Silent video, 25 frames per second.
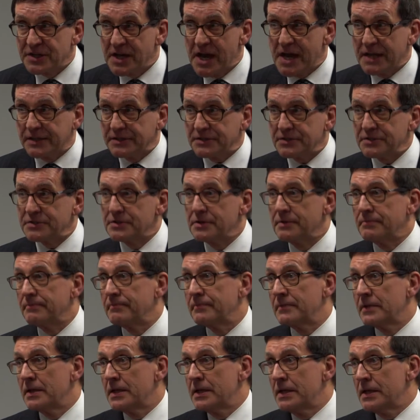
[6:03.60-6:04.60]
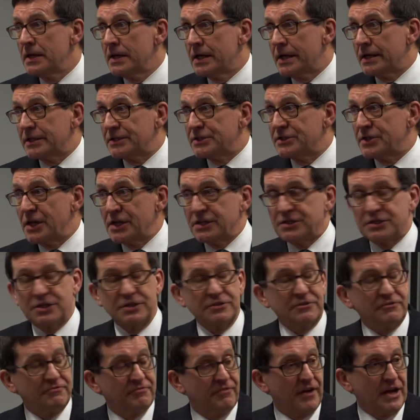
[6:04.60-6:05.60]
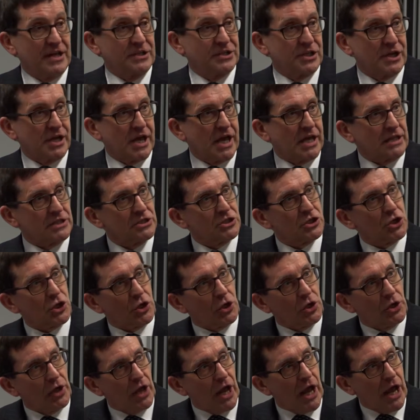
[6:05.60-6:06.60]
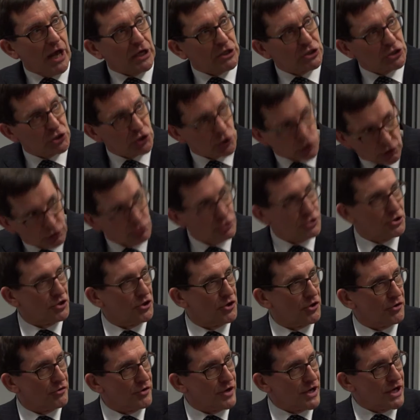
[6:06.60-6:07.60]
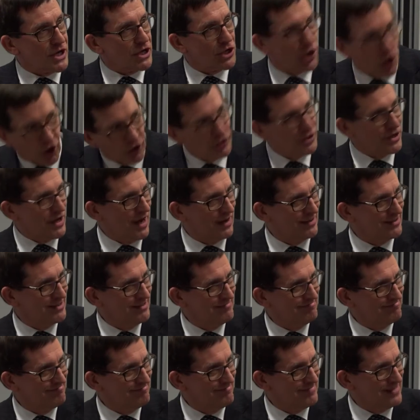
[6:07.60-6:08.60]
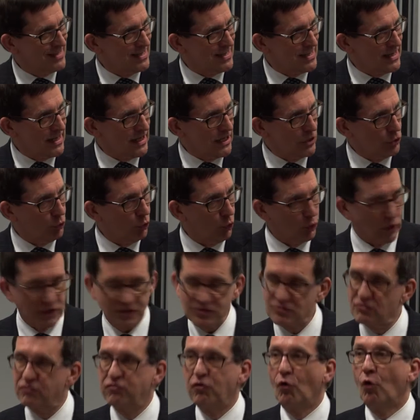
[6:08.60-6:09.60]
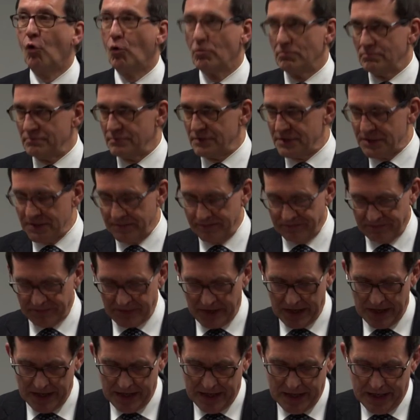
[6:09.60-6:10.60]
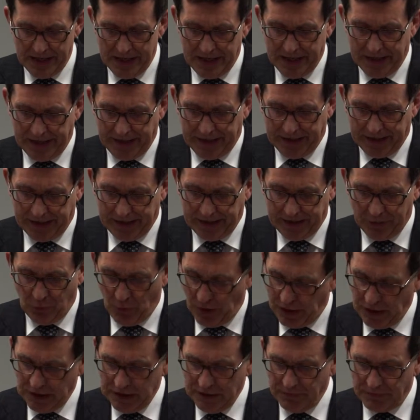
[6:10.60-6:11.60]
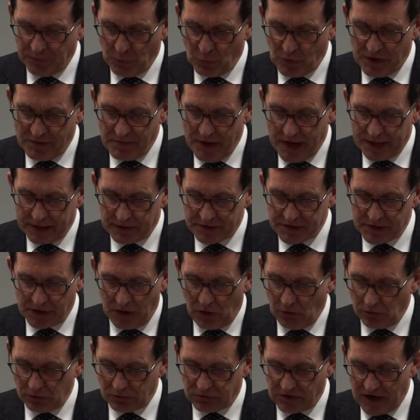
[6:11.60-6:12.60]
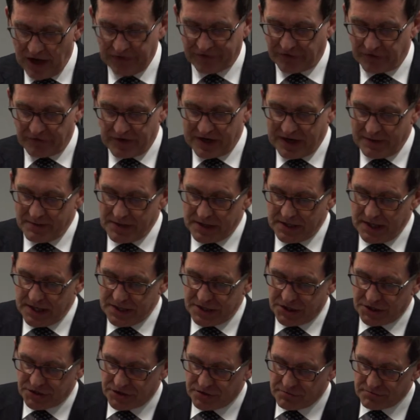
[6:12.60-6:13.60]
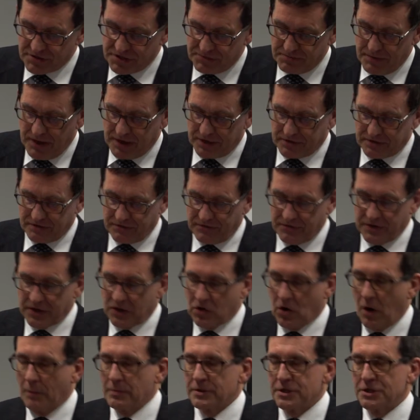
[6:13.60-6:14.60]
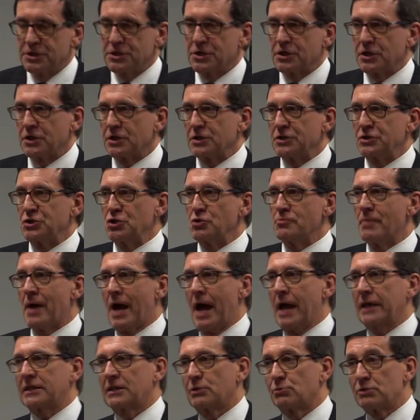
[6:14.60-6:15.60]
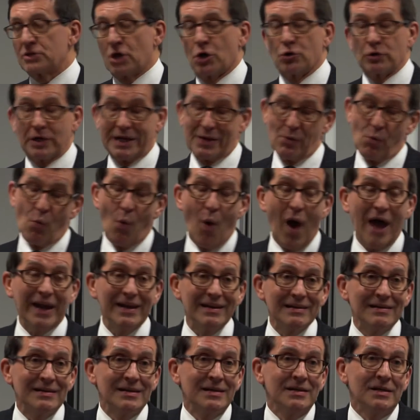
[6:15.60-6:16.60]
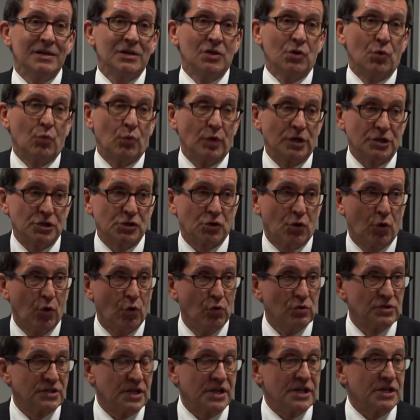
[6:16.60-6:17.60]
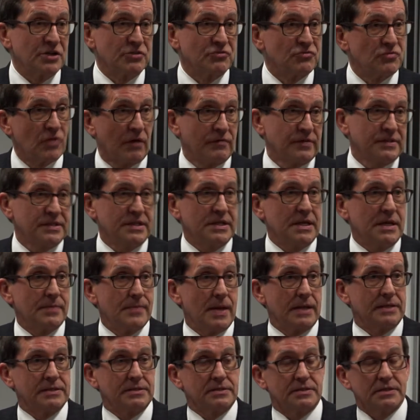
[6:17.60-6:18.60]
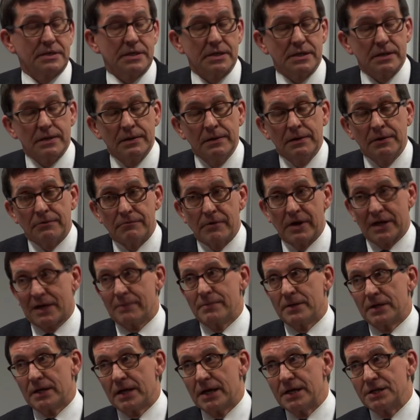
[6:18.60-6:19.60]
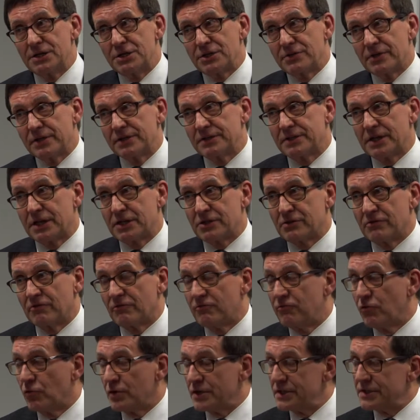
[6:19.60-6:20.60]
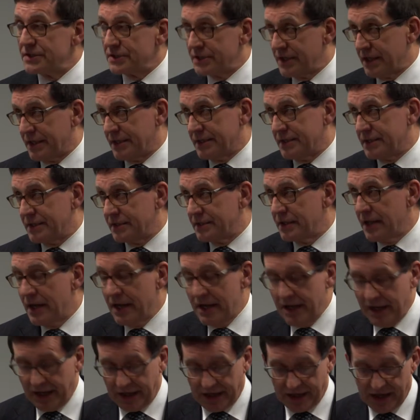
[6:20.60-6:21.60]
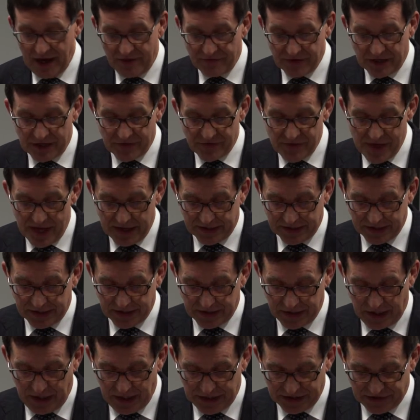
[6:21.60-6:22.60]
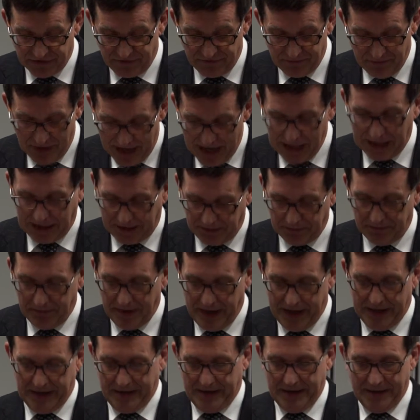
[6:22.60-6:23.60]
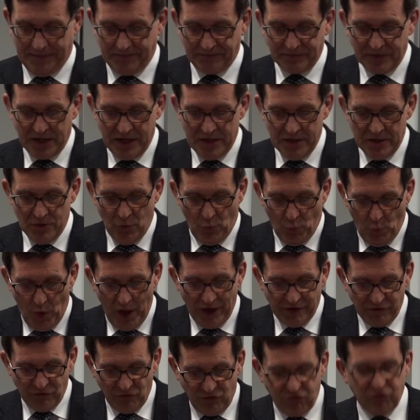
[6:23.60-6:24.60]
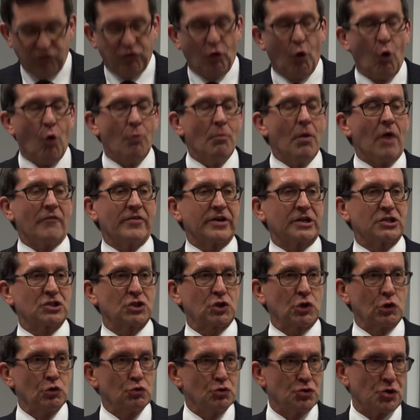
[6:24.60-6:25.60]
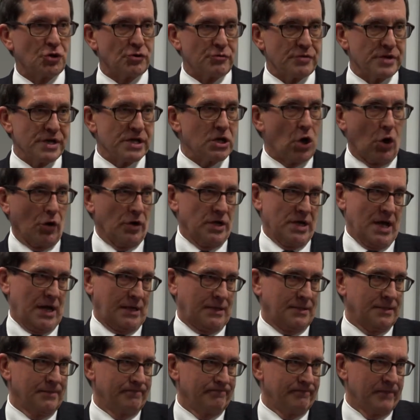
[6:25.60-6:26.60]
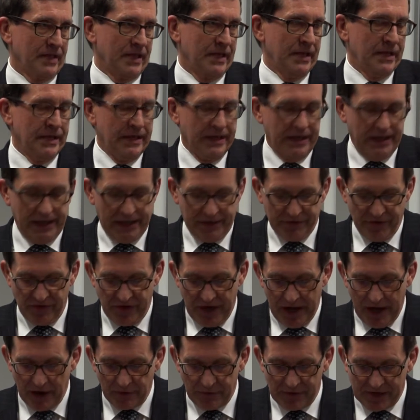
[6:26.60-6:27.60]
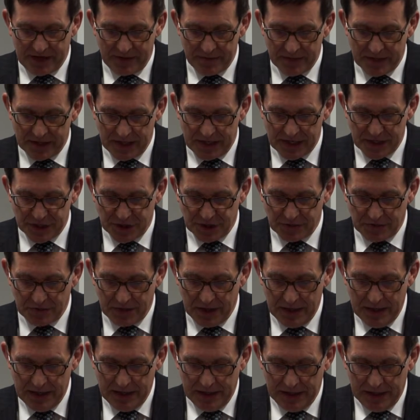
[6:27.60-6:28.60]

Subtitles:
against. It sets its face against exclusionary conduct in all its forms. Well, we made a whole raft of recommendations in respect of the Competition and Consumer Act. There was only one which caused any controversy, and that's the recommendation that Section 46, governing the exercise of market power, one form of exclusionary conduct that our recommendation